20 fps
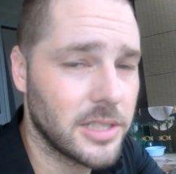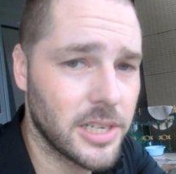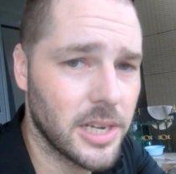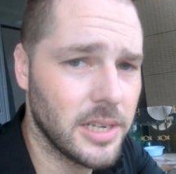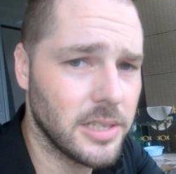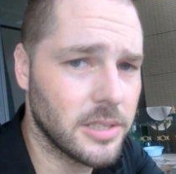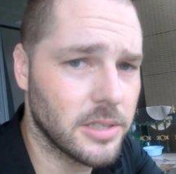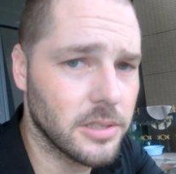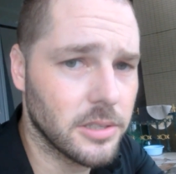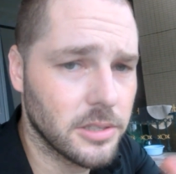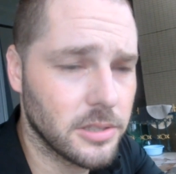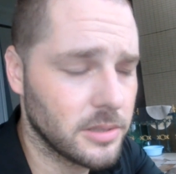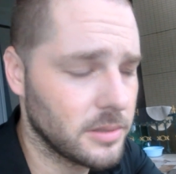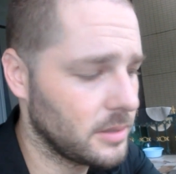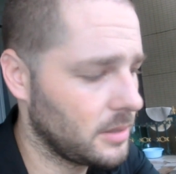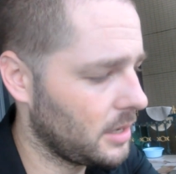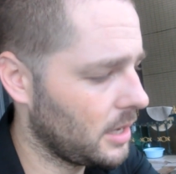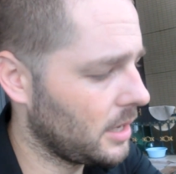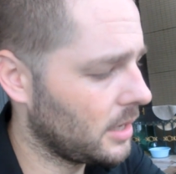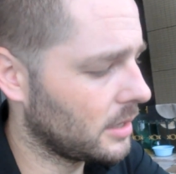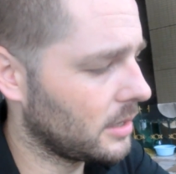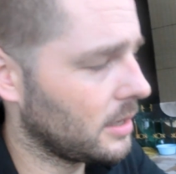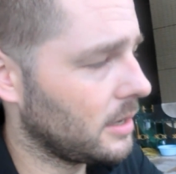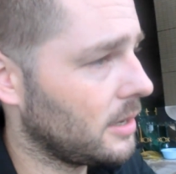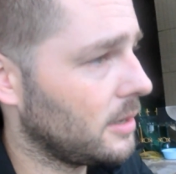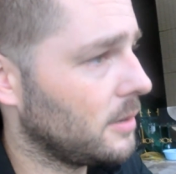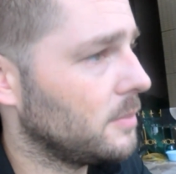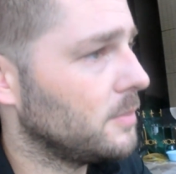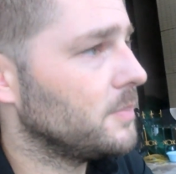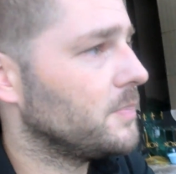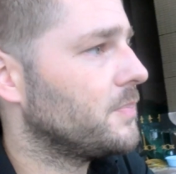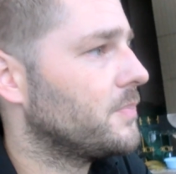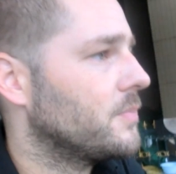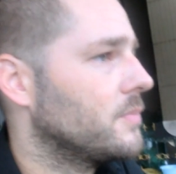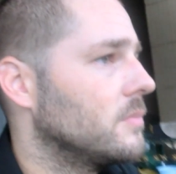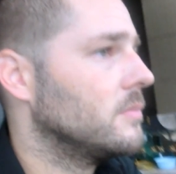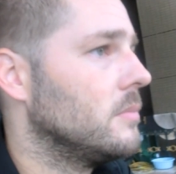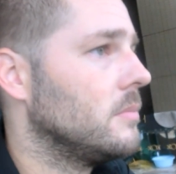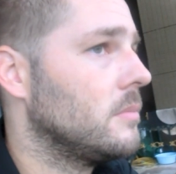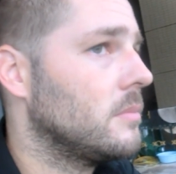changes, and
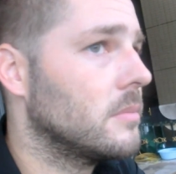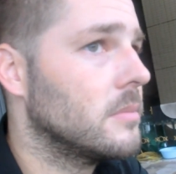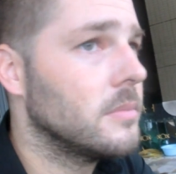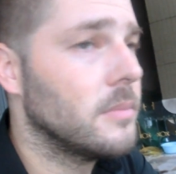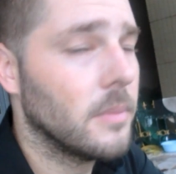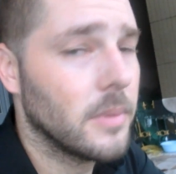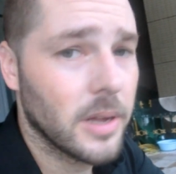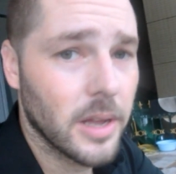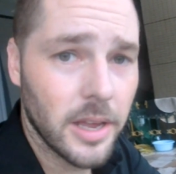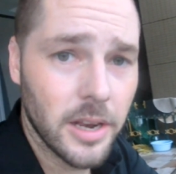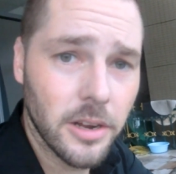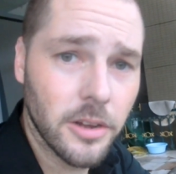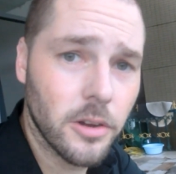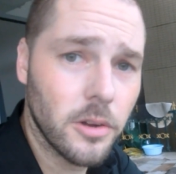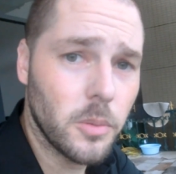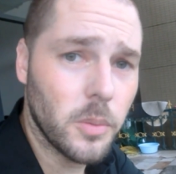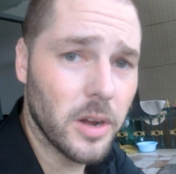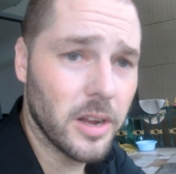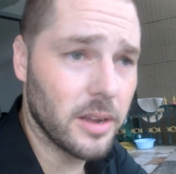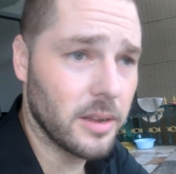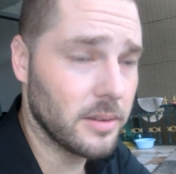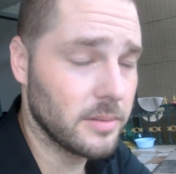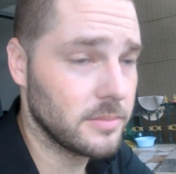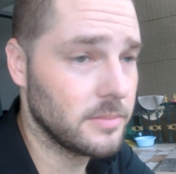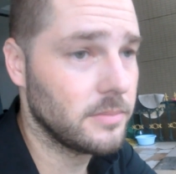in a good way